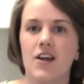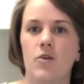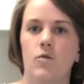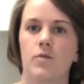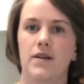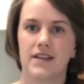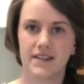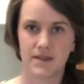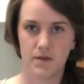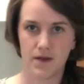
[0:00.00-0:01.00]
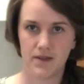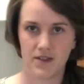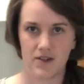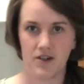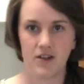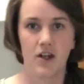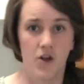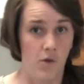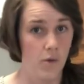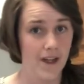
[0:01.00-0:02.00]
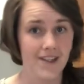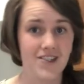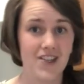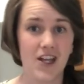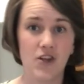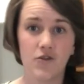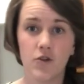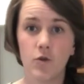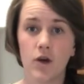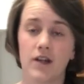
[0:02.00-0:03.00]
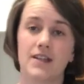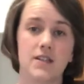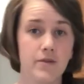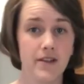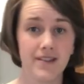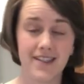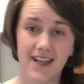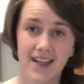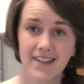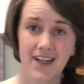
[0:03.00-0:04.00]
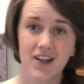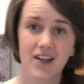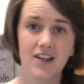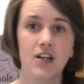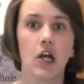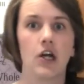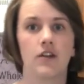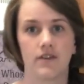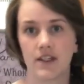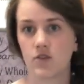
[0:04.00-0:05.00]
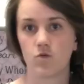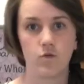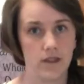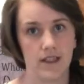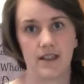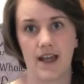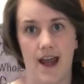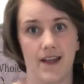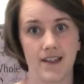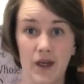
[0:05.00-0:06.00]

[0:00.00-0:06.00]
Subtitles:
will make this baby turn, which, if you are an experienced cake decorator, is really nice.